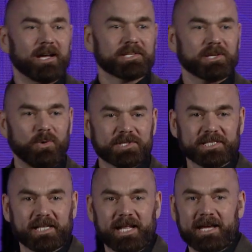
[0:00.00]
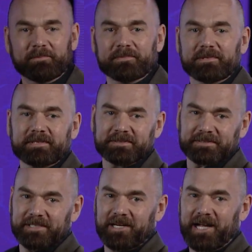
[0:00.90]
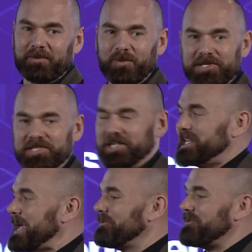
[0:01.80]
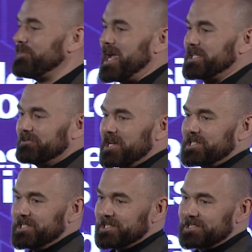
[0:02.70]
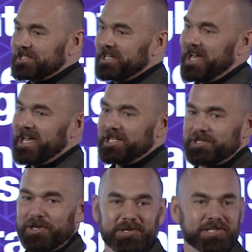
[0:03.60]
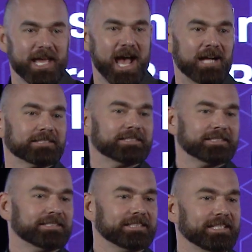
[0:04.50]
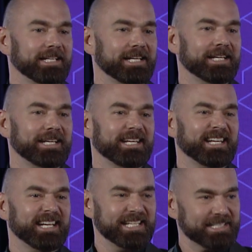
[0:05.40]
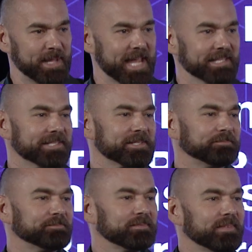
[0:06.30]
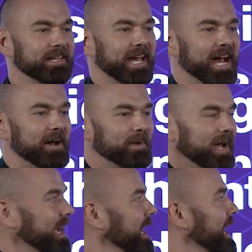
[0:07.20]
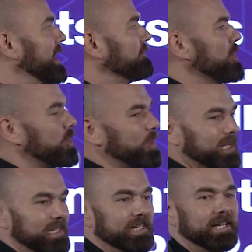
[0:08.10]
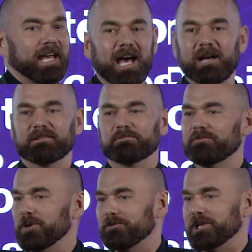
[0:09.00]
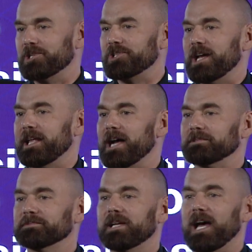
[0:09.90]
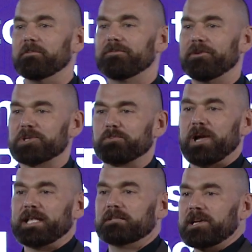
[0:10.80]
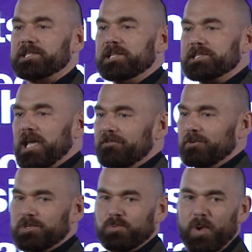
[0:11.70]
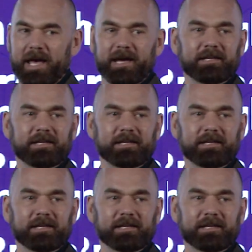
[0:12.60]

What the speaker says: So what's in a name? What's in a name of a branded residence? It turns out, it depends. Real quickly, feel free to shout out. First branded residence ever was where?